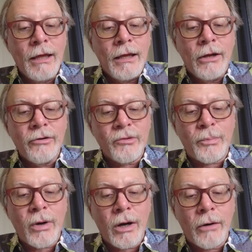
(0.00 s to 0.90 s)
Here's a
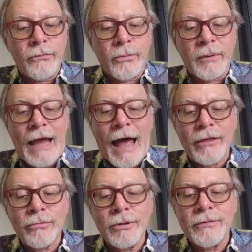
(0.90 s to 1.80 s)
prayer from
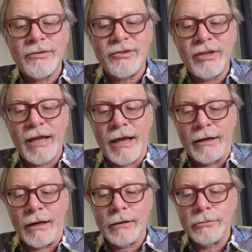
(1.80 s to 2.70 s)
Catherine of
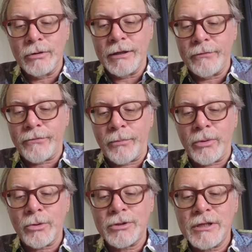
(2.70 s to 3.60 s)
Siena, who lived from
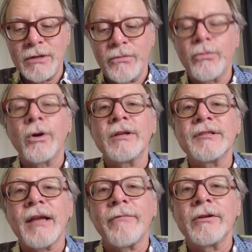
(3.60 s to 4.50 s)

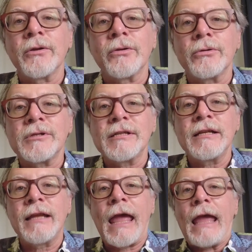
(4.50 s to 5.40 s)
1347 to
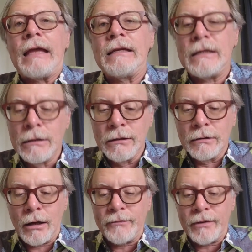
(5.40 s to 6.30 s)
1380,
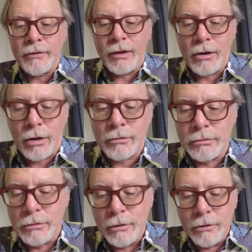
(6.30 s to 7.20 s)
not very long.